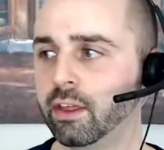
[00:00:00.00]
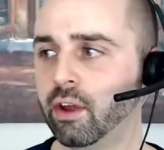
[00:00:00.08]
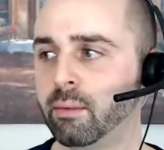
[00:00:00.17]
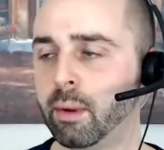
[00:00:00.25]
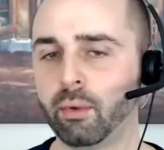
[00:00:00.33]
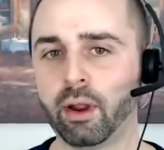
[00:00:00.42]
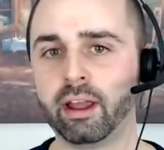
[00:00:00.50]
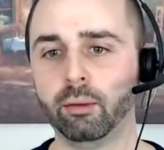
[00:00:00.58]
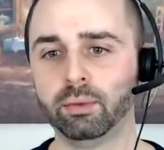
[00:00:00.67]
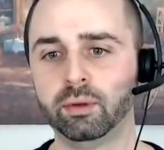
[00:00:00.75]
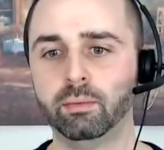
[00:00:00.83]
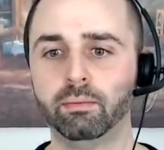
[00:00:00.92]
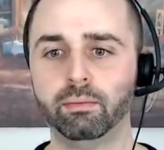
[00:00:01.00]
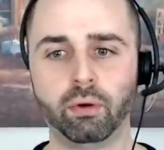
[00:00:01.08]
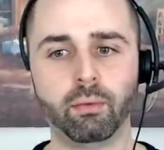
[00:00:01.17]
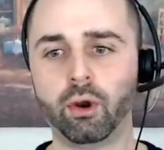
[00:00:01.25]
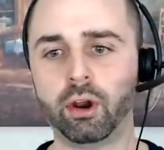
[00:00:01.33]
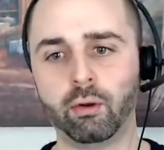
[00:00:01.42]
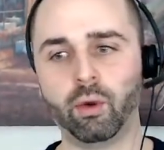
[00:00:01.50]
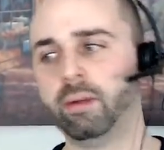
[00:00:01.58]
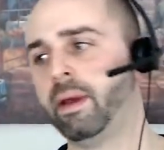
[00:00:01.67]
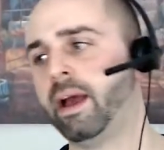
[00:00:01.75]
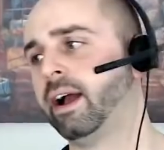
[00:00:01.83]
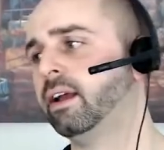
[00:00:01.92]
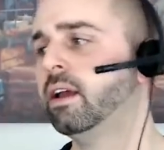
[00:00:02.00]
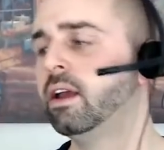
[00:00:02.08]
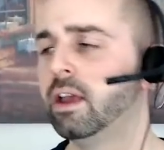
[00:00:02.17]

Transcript: I remember I helped promote it way back,